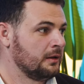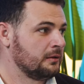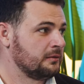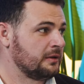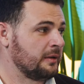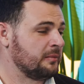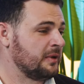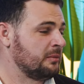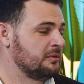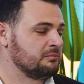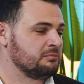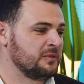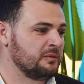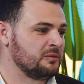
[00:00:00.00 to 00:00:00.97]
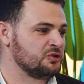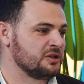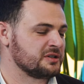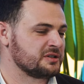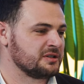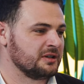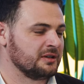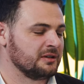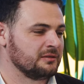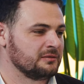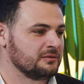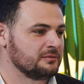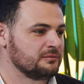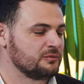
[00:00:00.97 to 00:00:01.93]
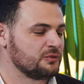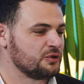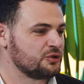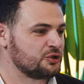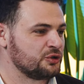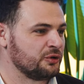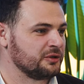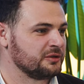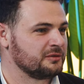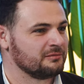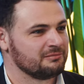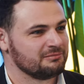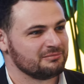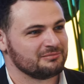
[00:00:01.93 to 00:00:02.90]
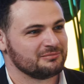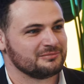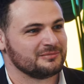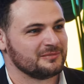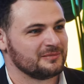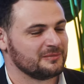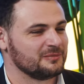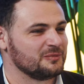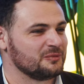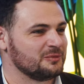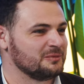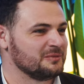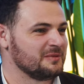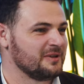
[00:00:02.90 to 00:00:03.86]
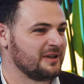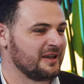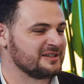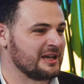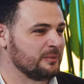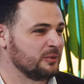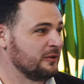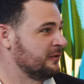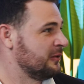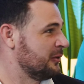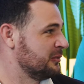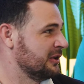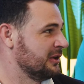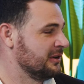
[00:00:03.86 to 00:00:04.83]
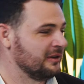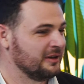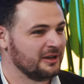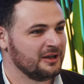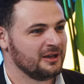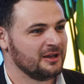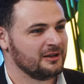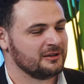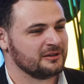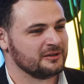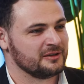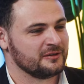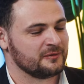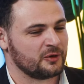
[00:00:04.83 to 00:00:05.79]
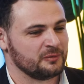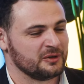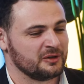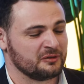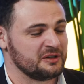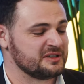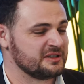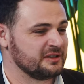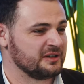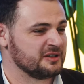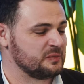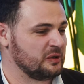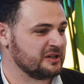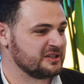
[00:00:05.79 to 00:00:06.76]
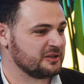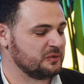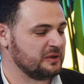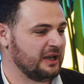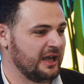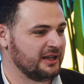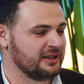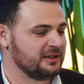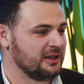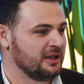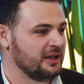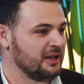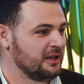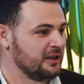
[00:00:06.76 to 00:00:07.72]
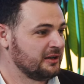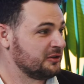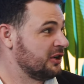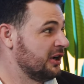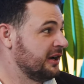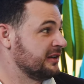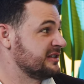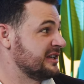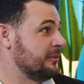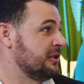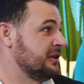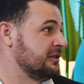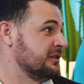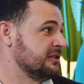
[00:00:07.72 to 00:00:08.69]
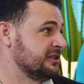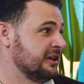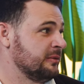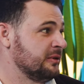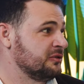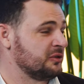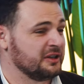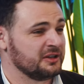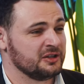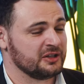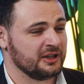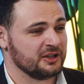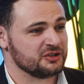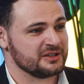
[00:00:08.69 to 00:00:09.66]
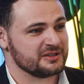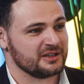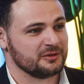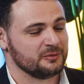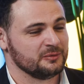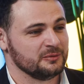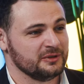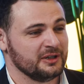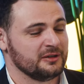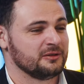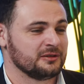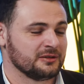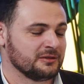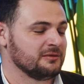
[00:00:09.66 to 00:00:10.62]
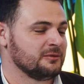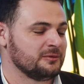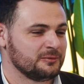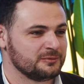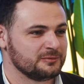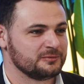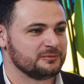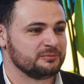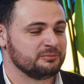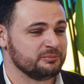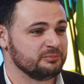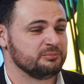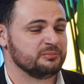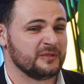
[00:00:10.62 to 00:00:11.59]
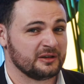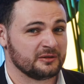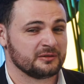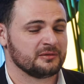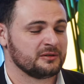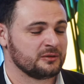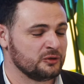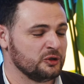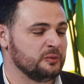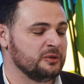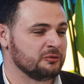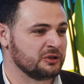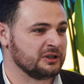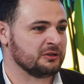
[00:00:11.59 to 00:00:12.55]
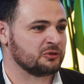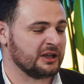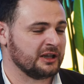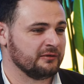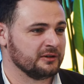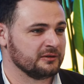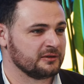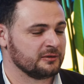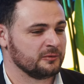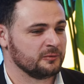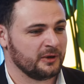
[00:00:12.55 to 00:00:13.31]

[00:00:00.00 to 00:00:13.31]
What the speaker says: Yeah, maybe just a short example from the recent experience that we had regarding cyber threat intelligence that could be really relevant.